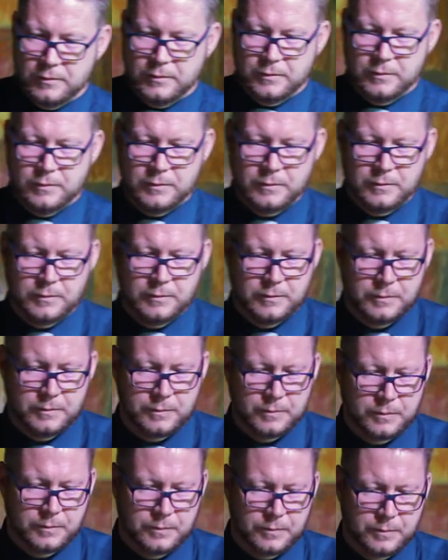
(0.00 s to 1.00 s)

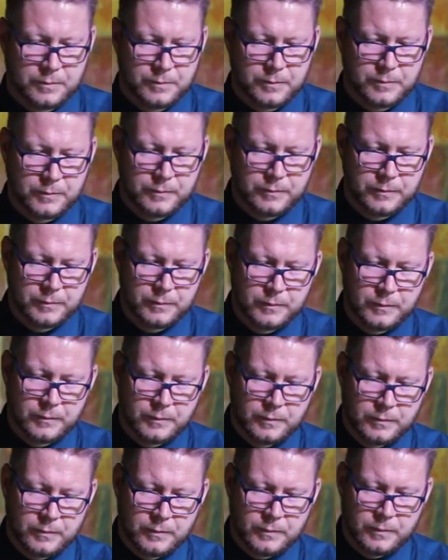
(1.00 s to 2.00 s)

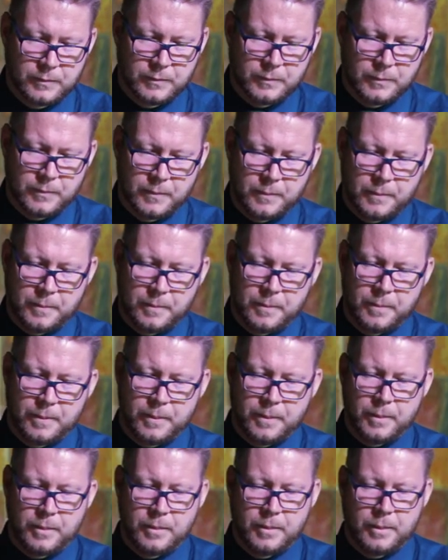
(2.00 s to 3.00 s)

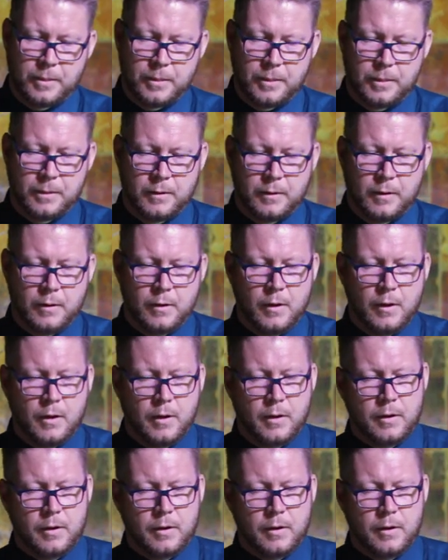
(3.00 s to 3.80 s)
(silence)